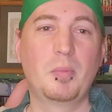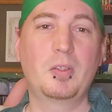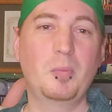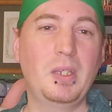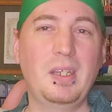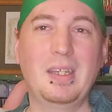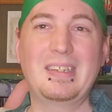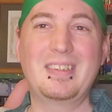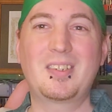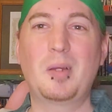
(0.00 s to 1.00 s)
But to me,
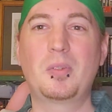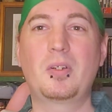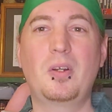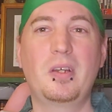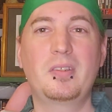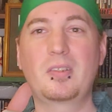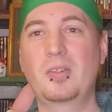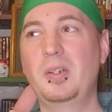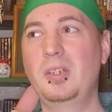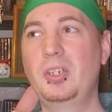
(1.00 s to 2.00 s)
it just comes across as
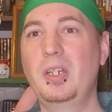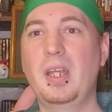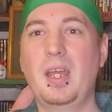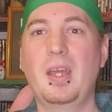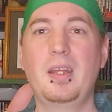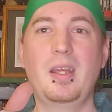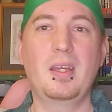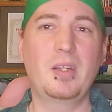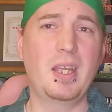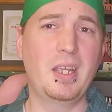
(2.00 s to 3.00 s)
cringy
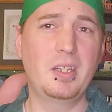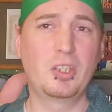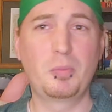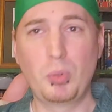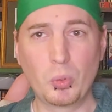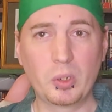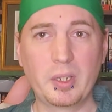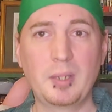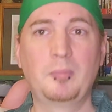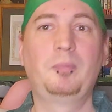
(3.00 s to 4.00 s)
and aged
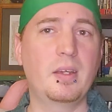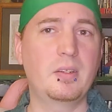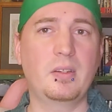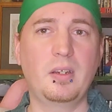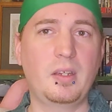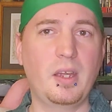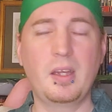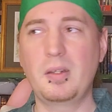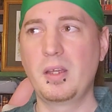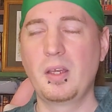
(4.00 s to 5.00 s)
poorly. And
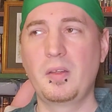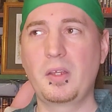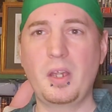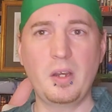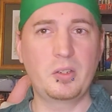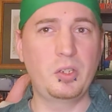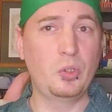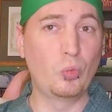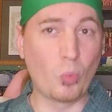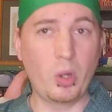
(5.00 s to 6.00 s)
again, the character
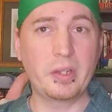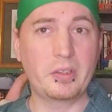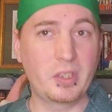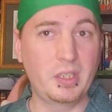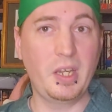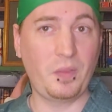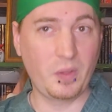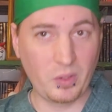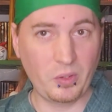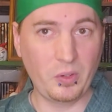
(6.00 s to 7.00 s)
you want to get
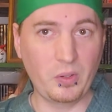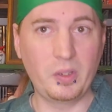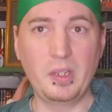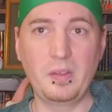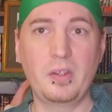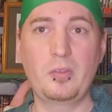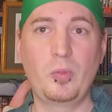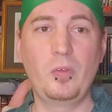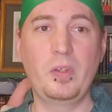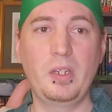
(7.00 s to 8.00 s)
the girl in this
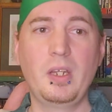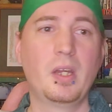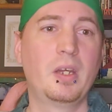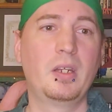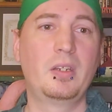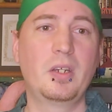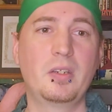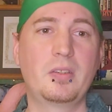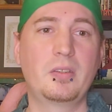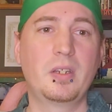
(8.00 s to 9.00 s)
movie
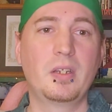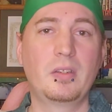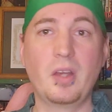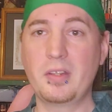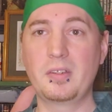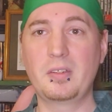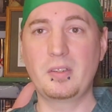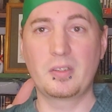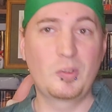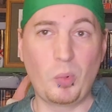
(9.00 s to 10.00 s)
just
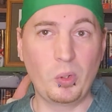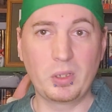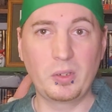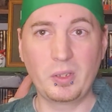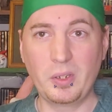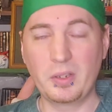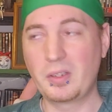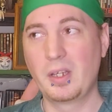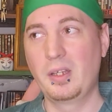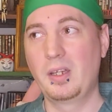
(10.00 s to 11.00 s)
doesn't. Spoiler
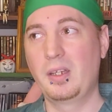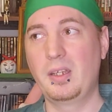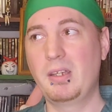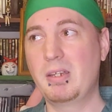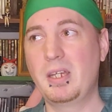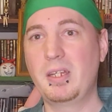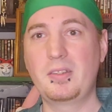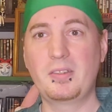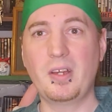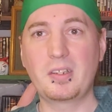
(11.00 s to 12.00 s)
alert.
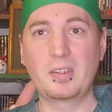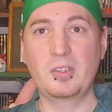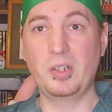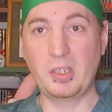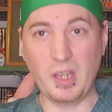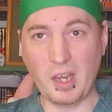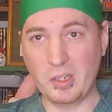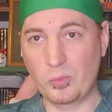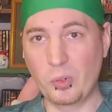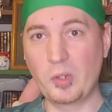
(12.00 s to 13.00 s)
It sucks because you're like, yeah,
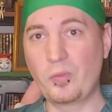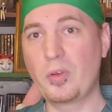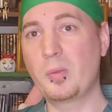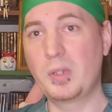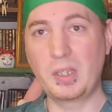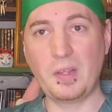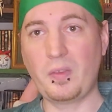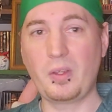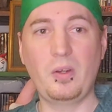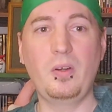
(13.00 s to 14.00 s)
you're rooting for them to
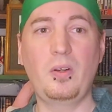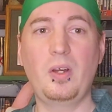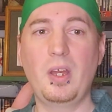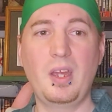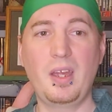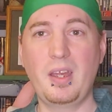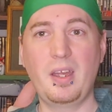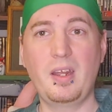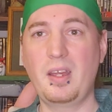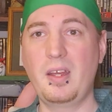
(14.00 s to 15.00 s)
get the girl,
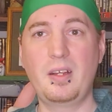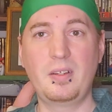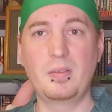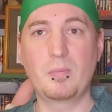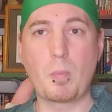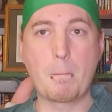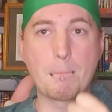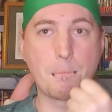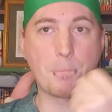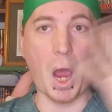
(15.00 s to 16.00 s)
and
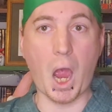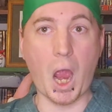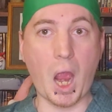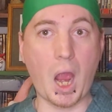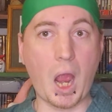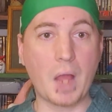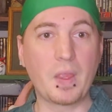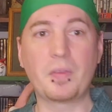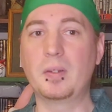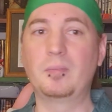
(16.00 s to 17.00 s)

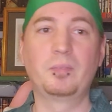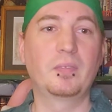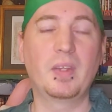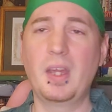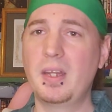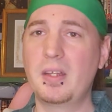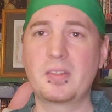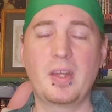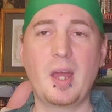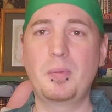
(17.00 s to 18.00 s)
Nothing. It
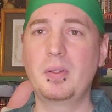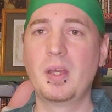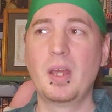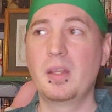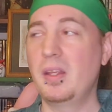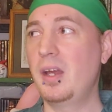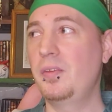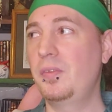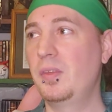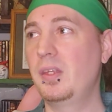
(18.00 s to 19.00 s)
doesn't happen.
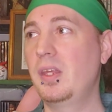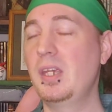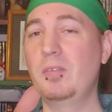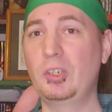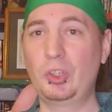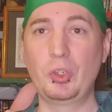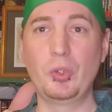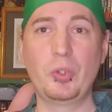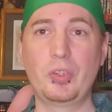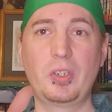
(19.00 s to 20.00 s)
They even
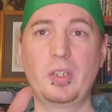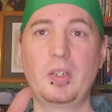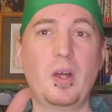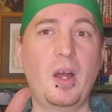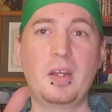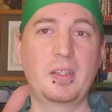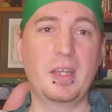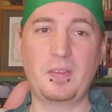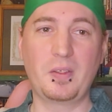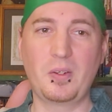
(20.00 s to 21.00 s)
choose to not
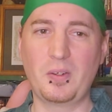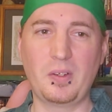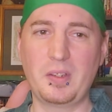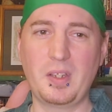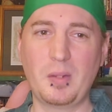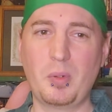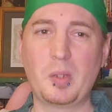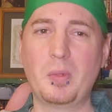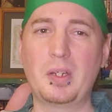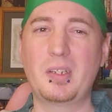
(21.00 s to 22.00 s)
get the girl at the end,
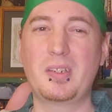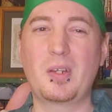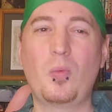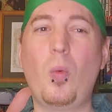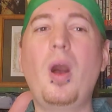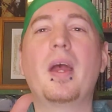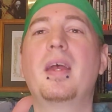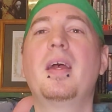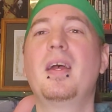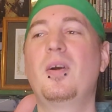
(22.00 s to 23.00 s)
pretty much. It's like,
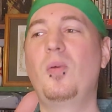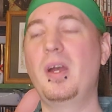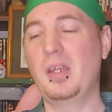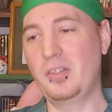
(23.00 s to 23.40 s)
why? Why?